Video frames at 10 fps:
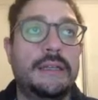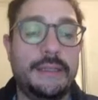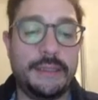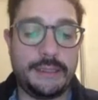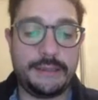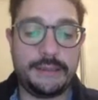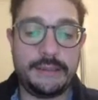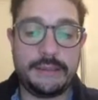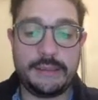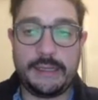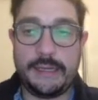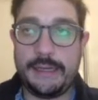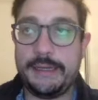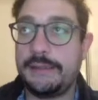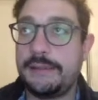git
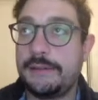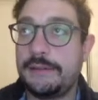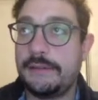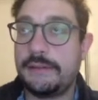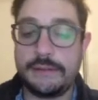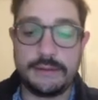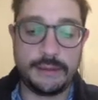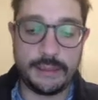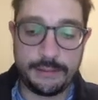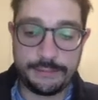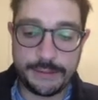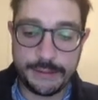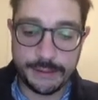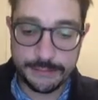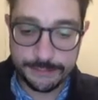add everything.